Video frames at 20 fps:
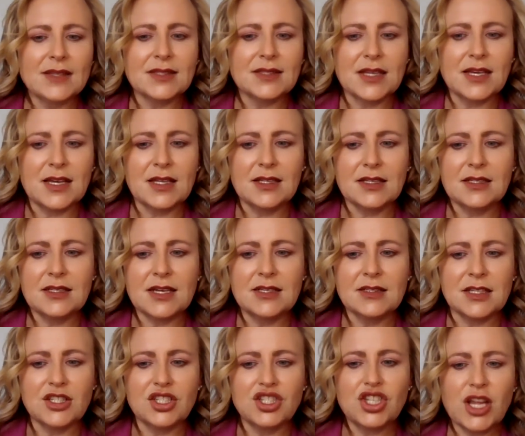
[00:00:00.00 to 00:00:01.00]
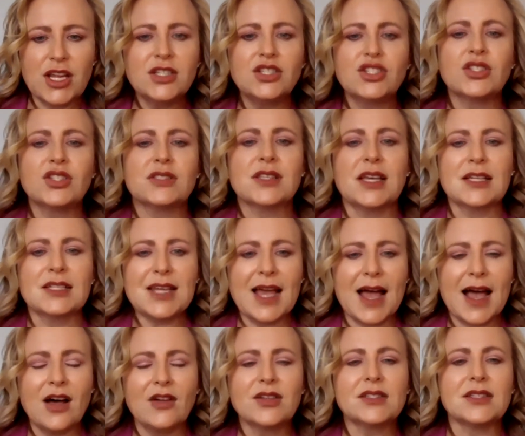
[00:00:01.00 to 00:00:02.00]
as it changes like
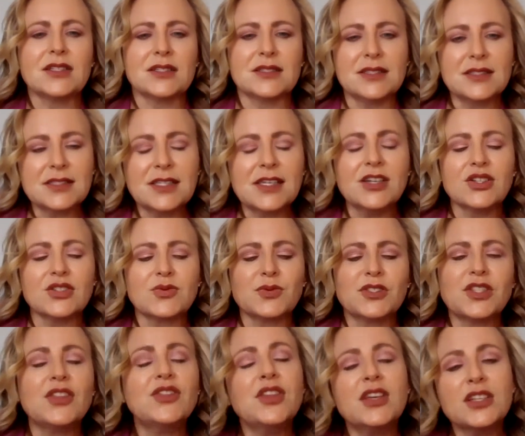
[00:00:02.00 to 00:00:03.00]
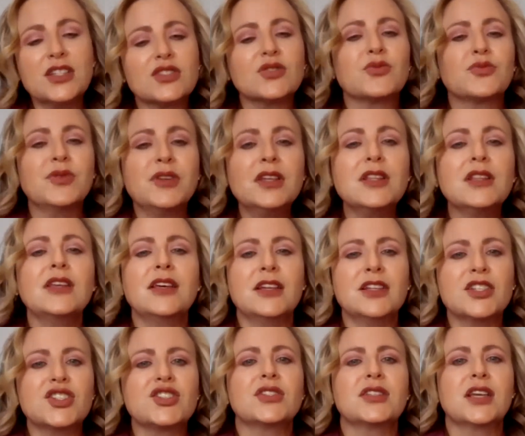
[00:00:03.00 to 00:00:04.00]
talents and skills, which I think is a really
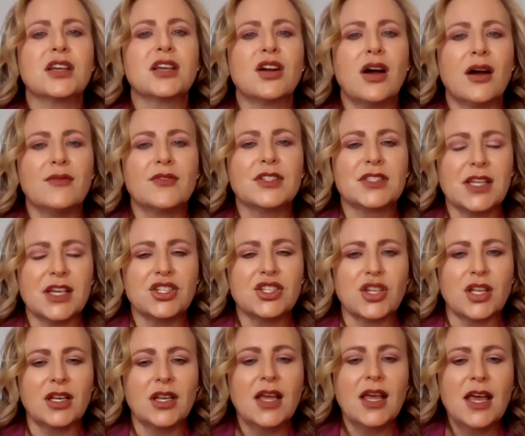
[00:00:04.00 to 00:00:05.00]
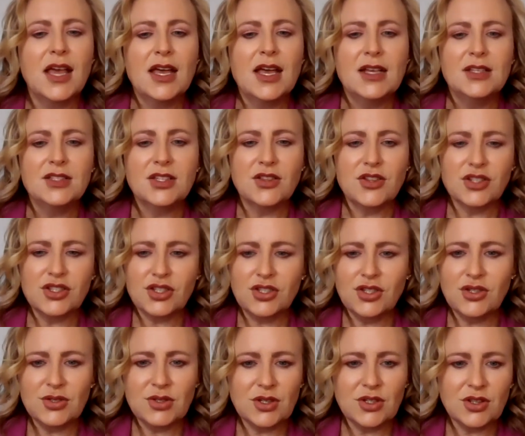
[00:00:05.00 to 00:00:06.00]
interesting conversation. So
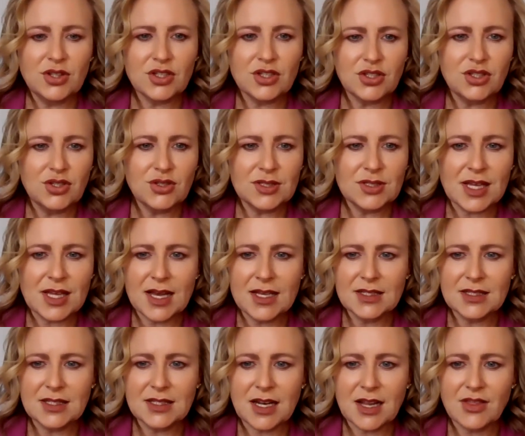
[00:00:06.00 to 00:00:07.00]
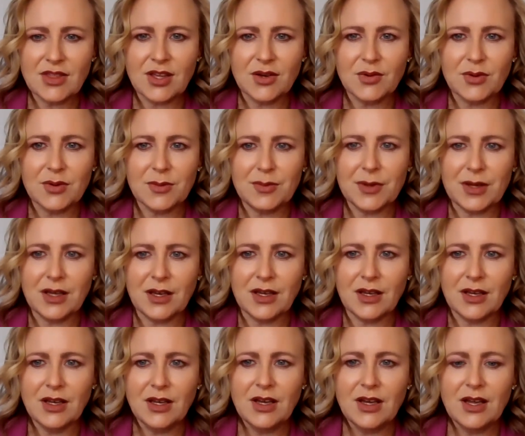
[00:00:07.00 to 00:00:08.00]
there's two slides that I think would
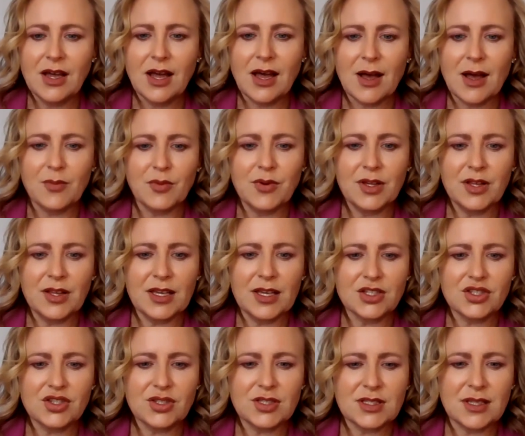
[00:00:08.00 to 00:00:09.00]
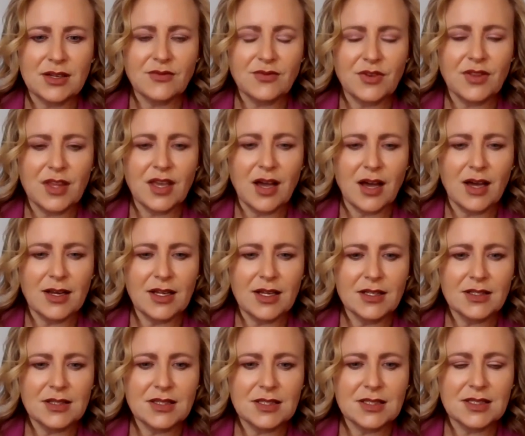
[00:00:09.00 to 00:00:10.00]
be really interesting for the
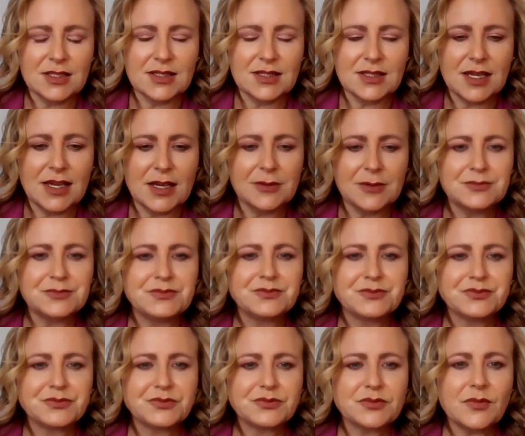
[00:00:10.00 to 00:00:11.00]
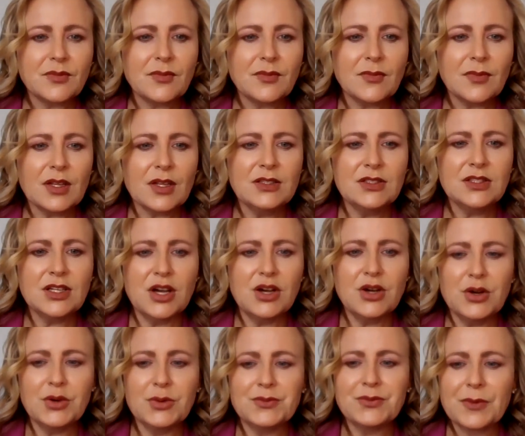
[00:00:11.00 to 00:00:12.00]
audience to see.
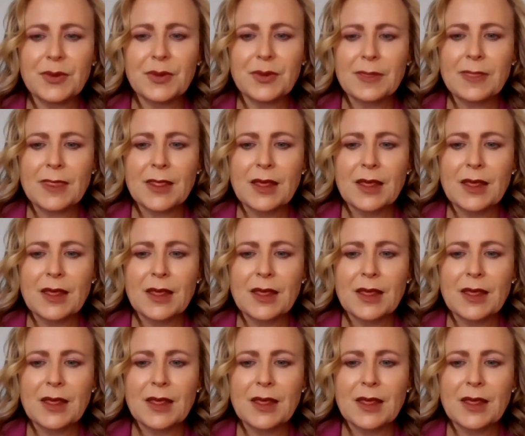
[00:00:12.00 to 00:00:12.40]
So